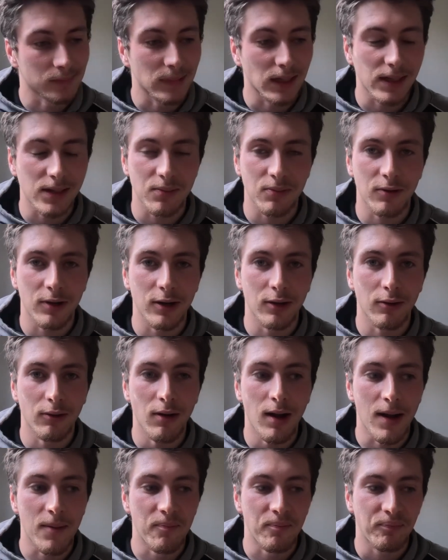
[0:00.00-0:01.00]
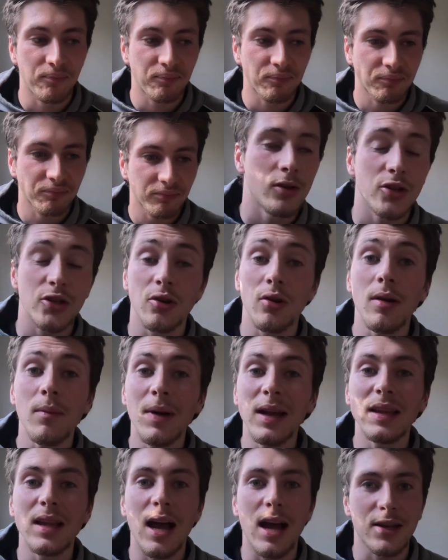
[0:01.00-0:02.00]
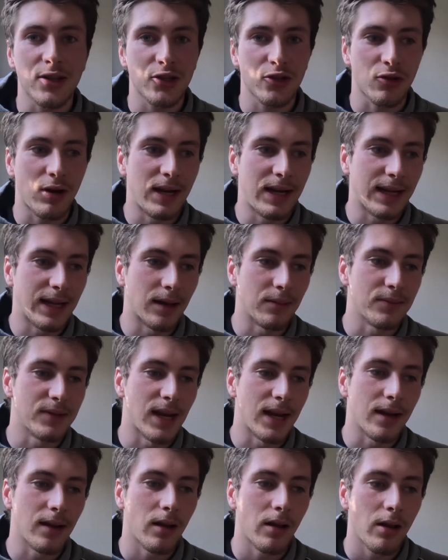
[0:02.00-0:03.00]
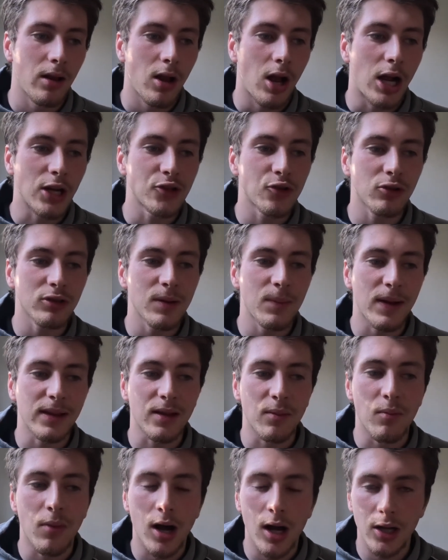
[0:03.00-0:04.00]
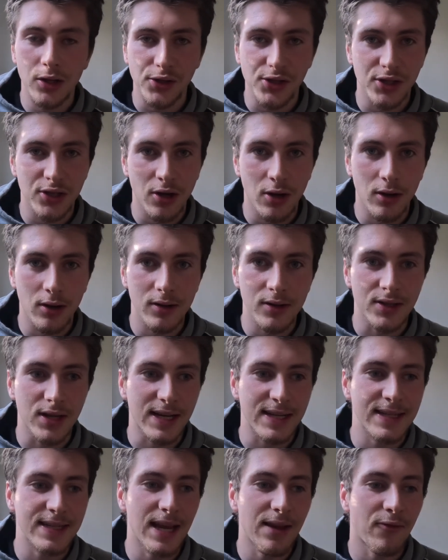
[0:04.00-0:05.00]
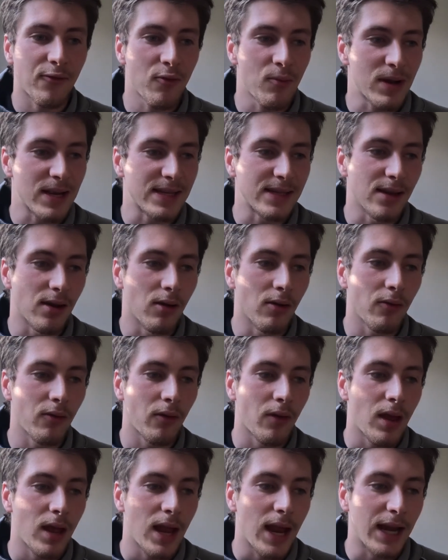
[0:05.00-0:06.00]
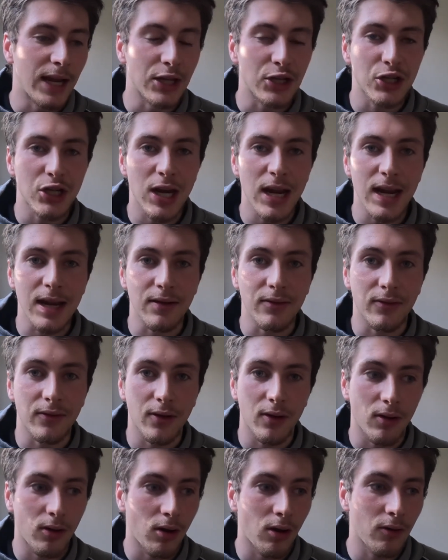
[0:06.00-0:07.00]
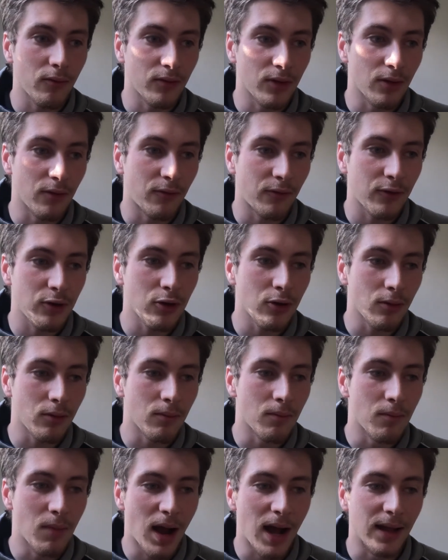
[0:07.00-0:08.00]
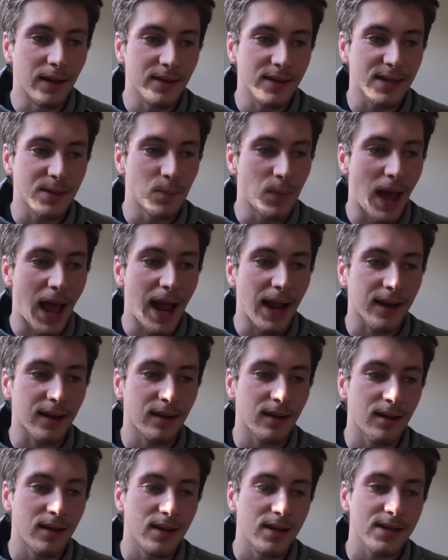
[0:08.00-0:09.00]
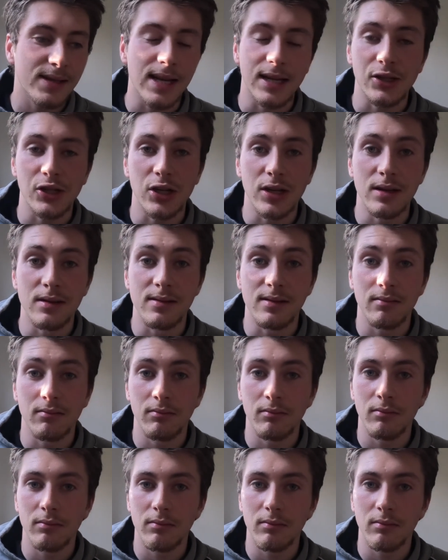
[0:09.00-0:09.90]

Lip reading: that's pretty all right. So in my last training update, I talked about the milestones I set for myself and achieved over the few months back, such as